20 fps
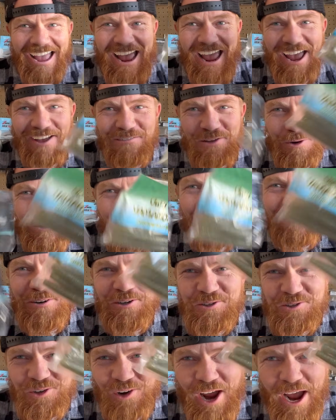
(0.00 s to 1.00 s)
Have you
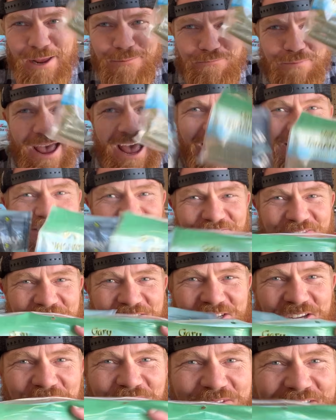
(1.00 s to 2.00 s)
ever tried bass
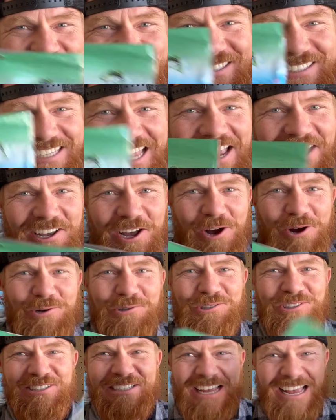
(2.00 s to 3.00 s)
fishing with
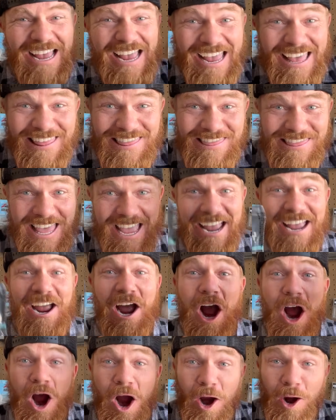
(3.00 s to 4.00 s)
Senkos? They
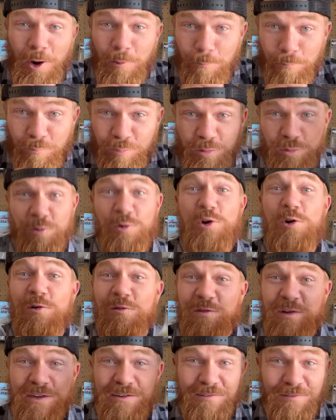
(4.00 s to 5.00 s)
are
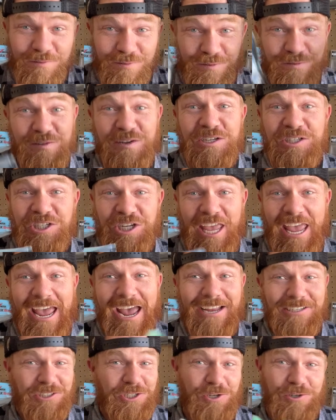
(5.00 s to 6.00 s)
proven fish
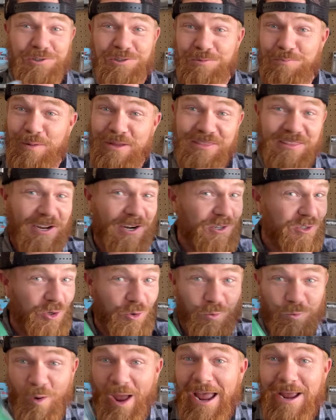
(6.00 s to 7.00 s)
catchers, but there's
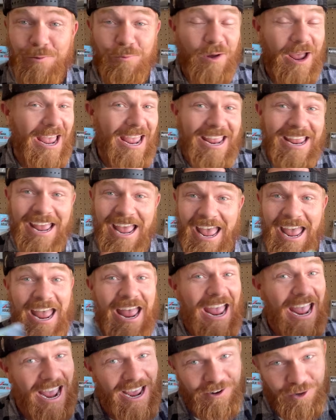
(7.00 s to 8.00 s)
a right way
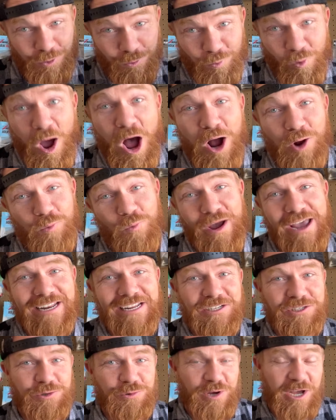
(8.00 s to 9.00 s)
and a wrong way
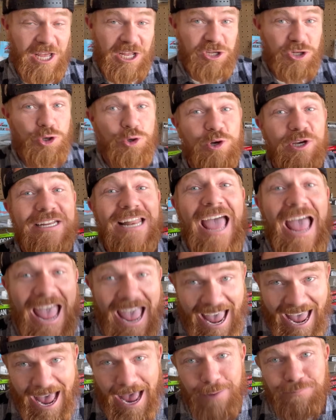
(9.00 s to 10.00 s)
to do it, and you can
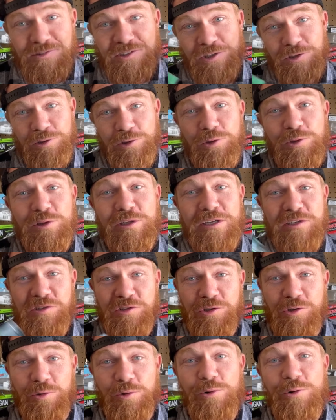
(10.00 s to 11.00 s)
absolutely
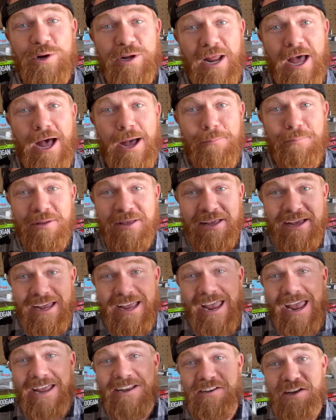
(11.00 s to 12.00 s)
screw it up
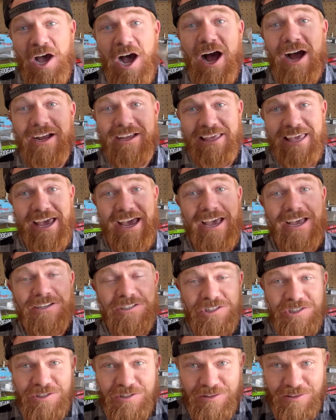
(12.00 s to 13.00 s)
and not
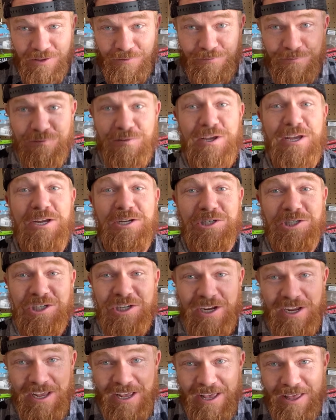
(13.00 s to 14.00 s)
catch the
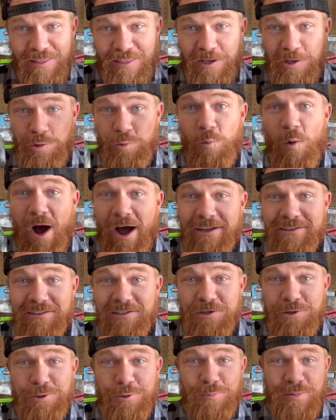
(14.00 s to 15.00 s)
fish that you want
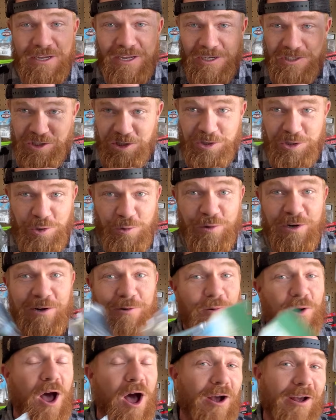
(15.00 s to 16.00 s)
to because you're doing
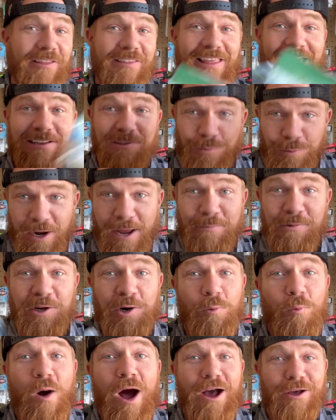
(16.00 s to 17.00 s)
it wrong. And that's what I'm
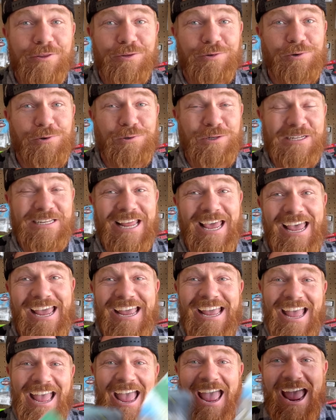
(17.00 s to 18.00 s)
gonna walk through
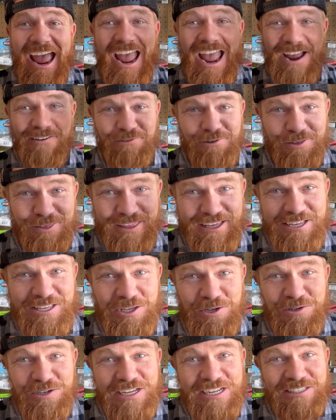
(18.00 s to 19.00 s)
today. Everything
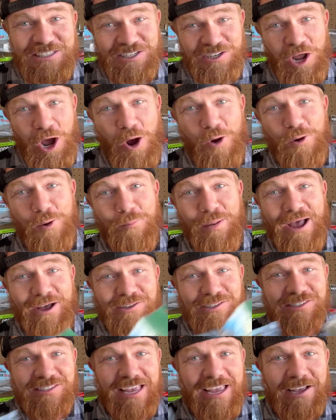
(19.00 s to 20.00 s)
you need to know
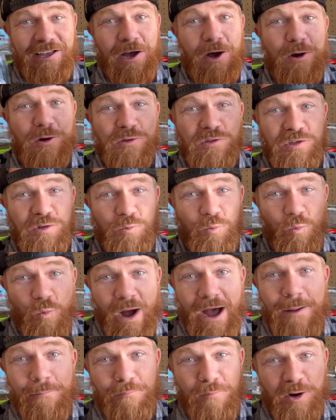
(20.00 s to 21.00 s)
about Senkos and
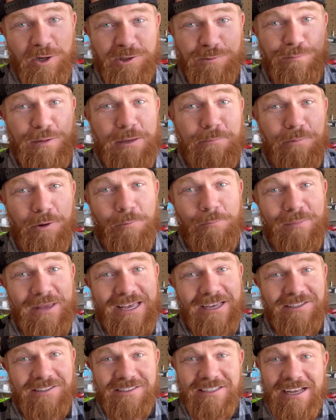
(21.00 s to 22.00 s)
what most people
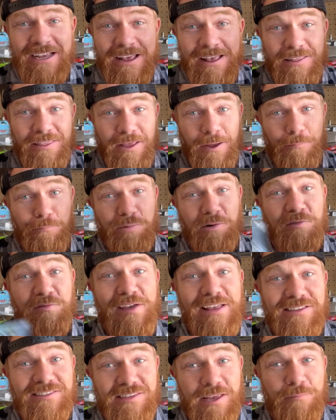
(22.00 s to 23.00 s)
miss that
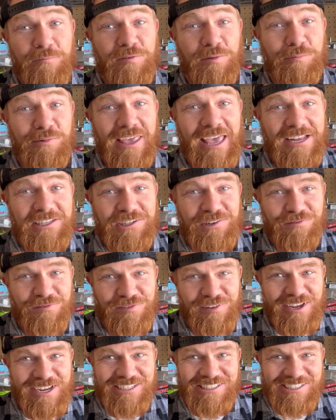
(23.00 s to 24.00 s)
prevents them from catching
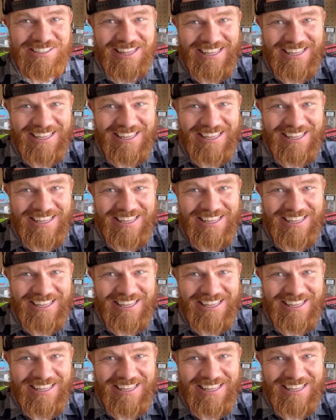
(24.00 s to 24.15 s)
fish.